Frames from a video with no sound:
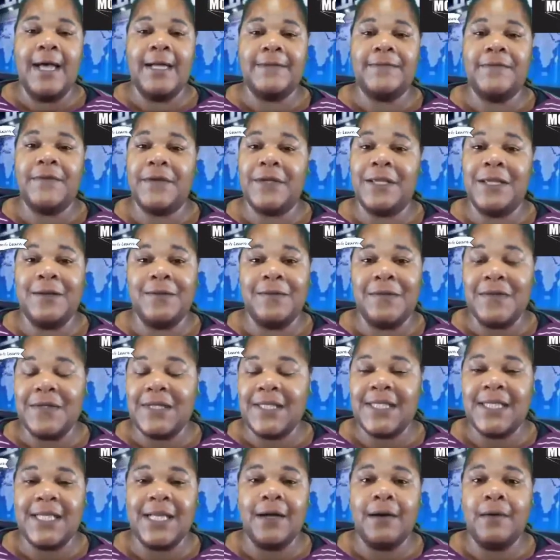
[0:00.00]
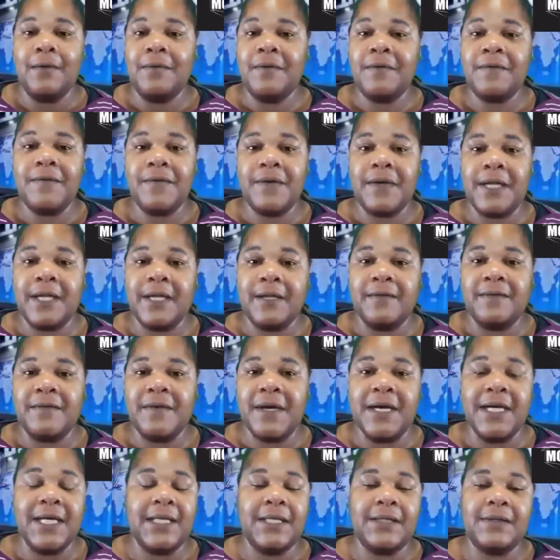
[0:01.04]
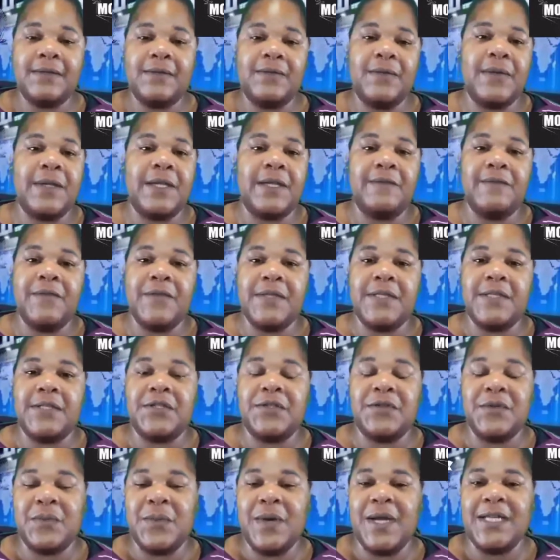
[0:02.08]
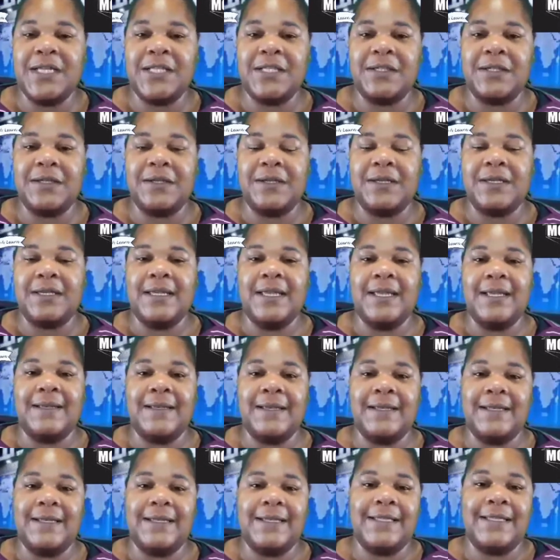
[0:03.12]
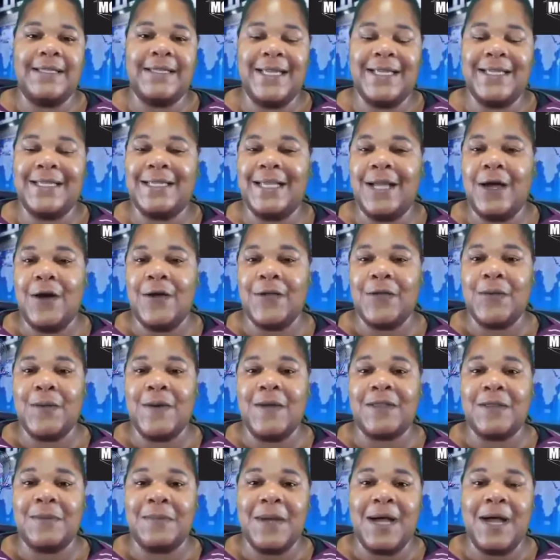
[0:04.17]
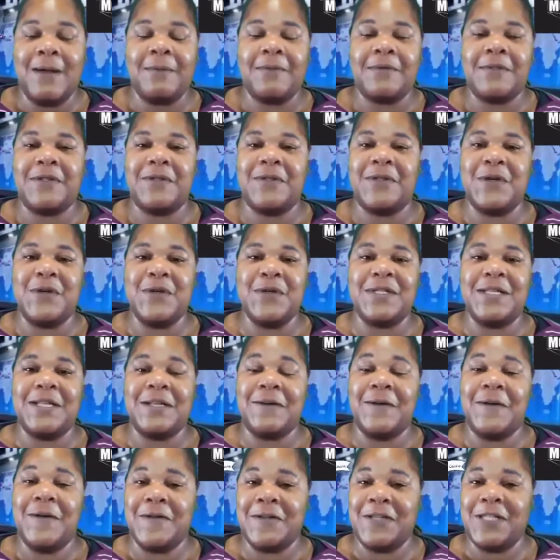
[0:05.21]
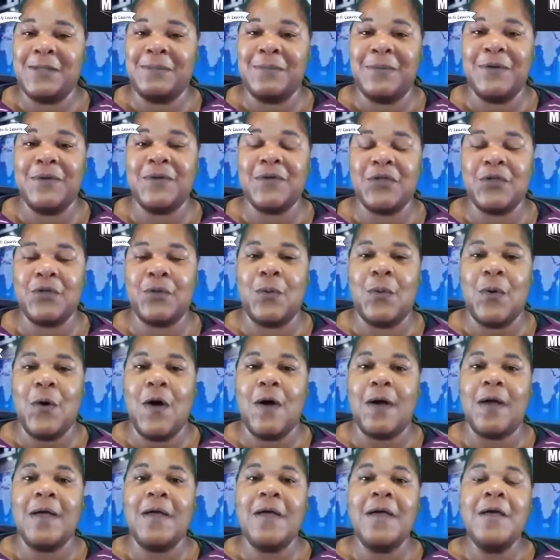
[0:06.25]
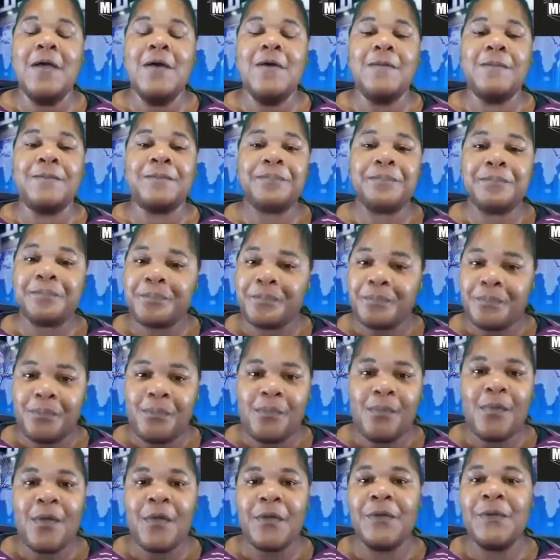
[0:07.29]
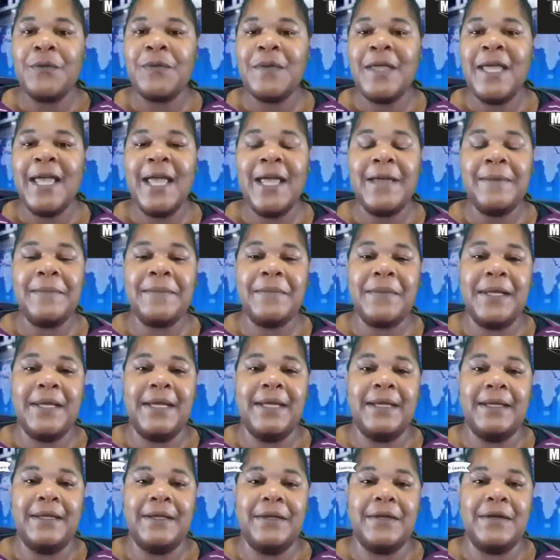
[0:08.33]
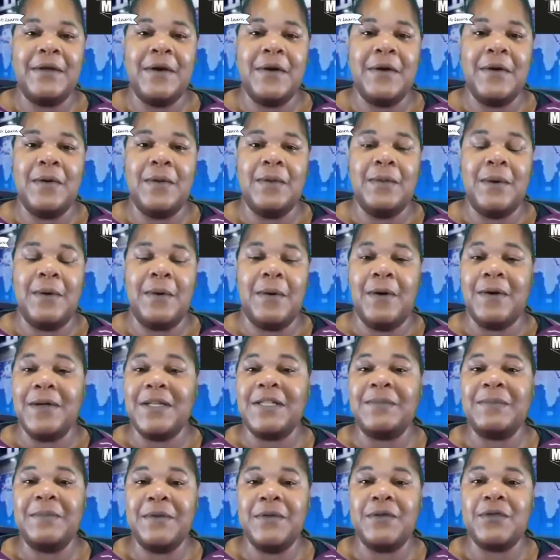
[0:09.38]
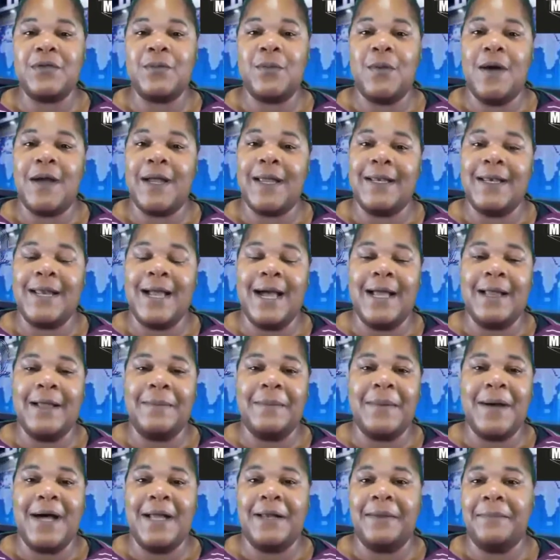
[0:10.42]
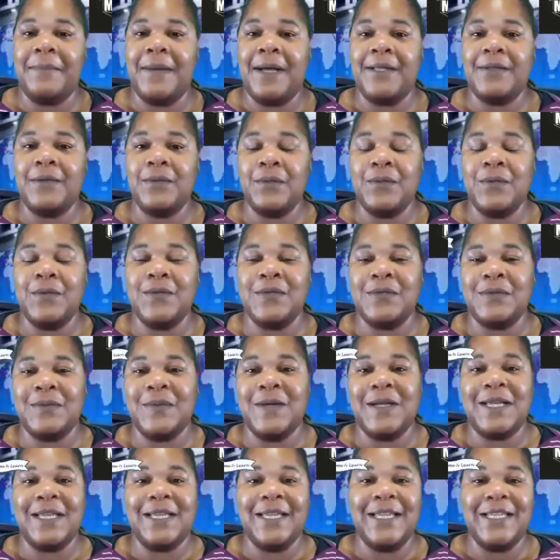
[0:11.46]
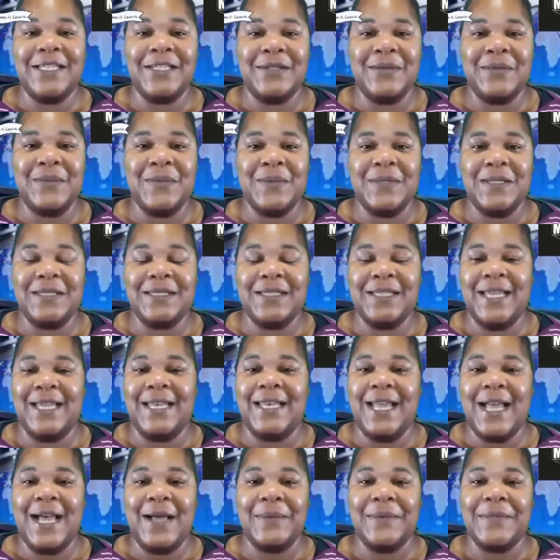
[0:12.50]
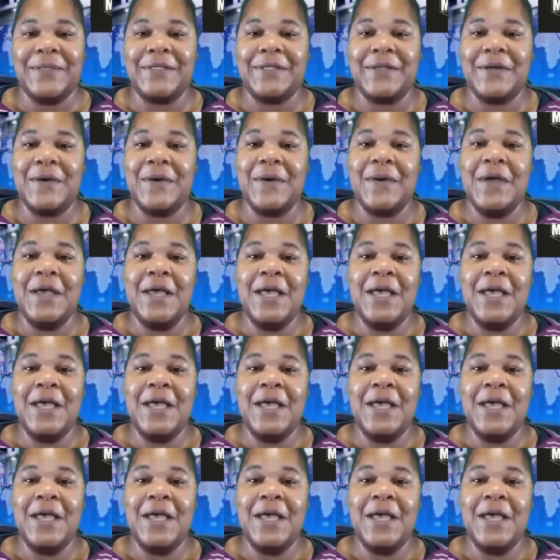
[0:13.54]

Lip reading: Forgive yourself, forgive others, forgive the situation. And it says that all throughout the Bible. So those that are on the spiritual walk, you can't be, you know, on the spiritual walk and not abiding by the rules and regulations of what it's laying down. And so